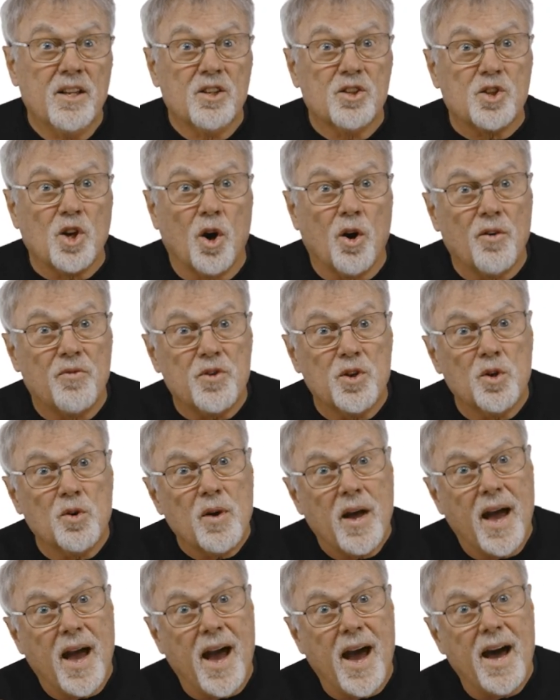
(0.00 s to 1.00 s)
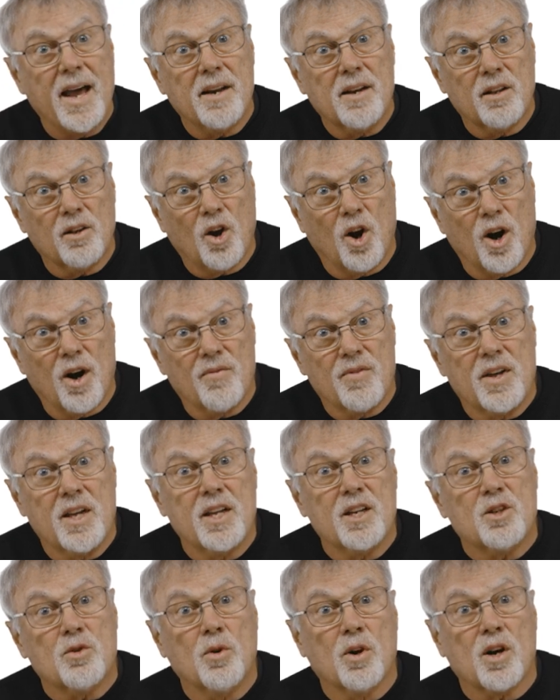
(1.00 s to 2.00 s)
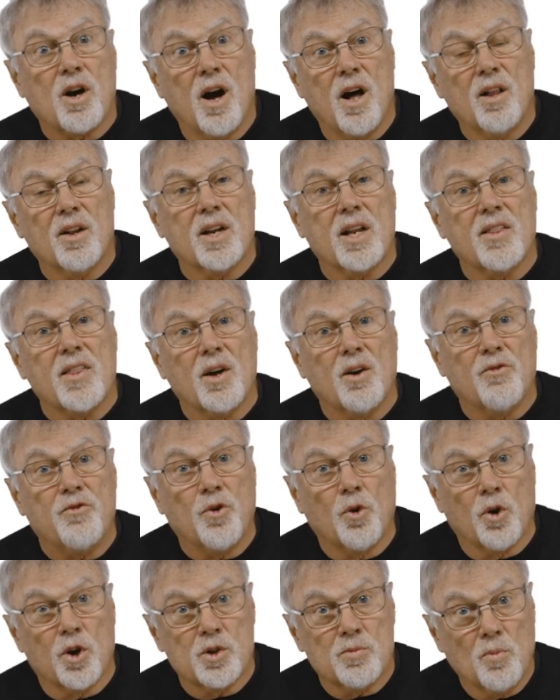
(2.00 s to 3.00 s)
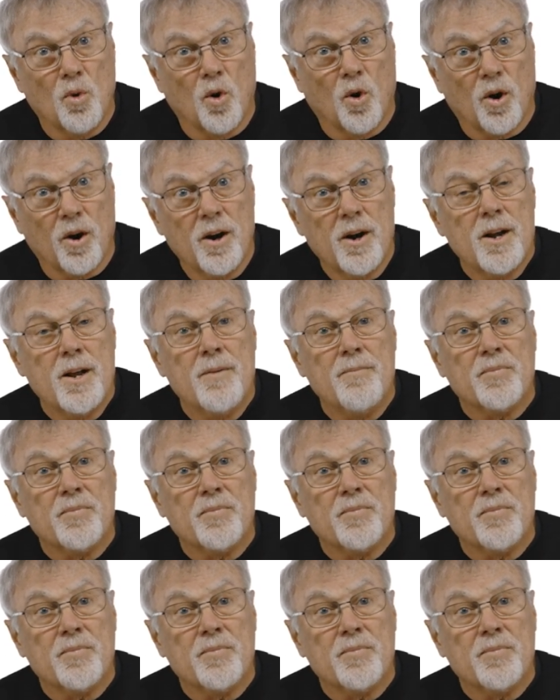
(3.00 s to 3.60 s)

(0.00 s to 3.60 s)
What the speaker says: So if you add larvae to a colony, they'll forage more.